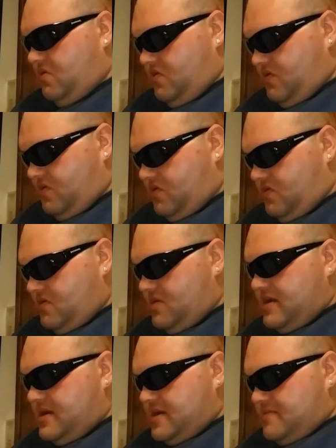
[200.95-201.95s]
or
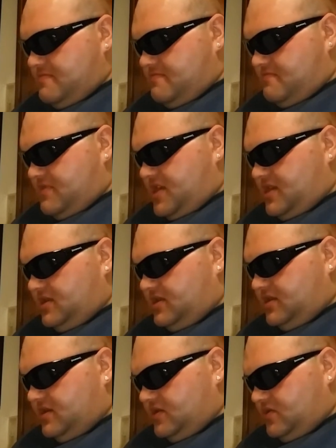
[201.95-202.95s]

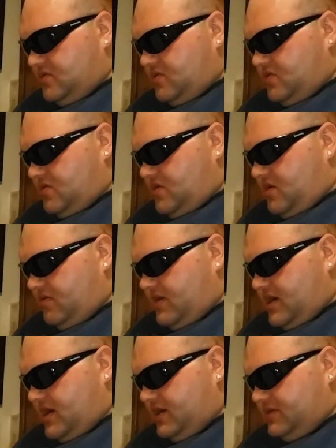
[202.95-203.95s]
meet your
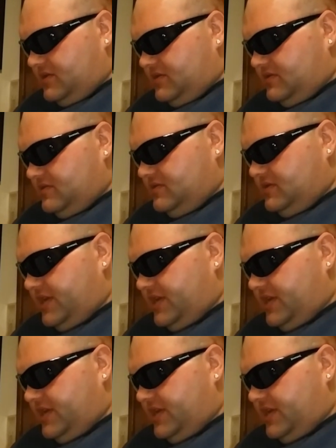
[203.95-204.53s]
horror idol,